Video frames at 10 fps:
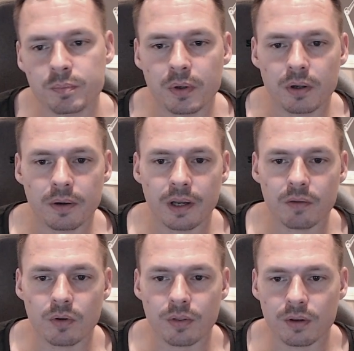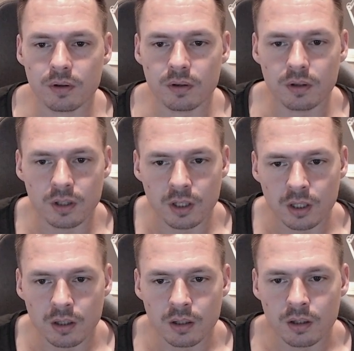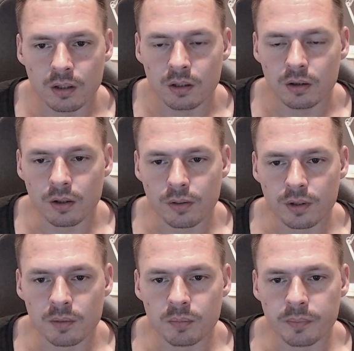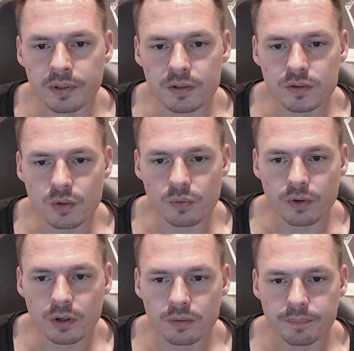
but I have nothing implemented so far.